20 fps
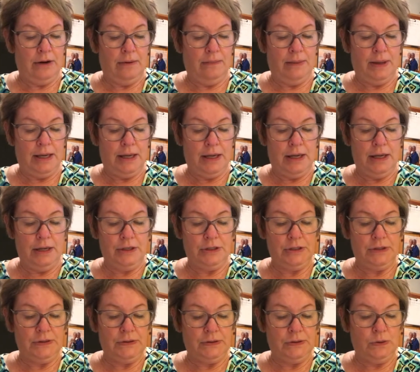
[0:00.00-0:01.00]
you can
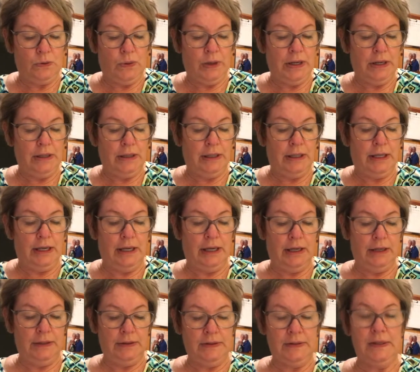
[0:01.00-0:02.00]
hear me just
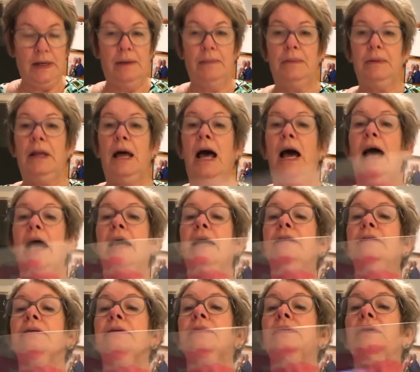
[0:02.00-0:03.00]
squiggling
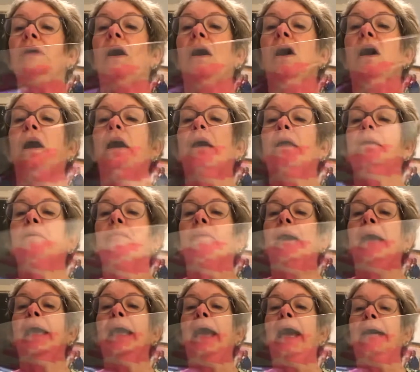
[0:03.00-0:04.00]
some lines
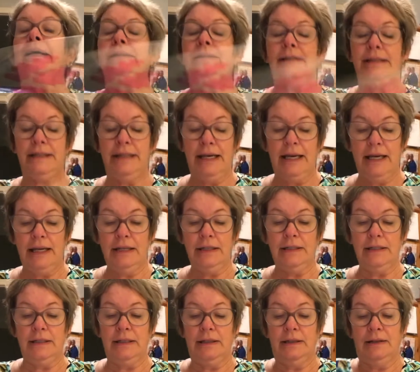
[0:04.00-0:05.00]
on my
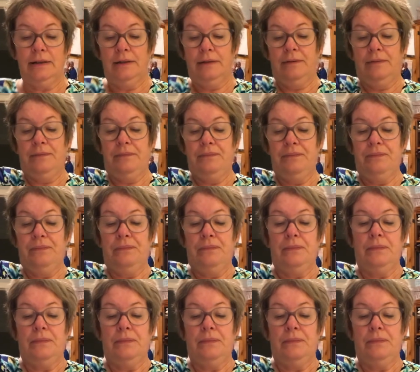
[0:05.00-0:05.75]
acetate.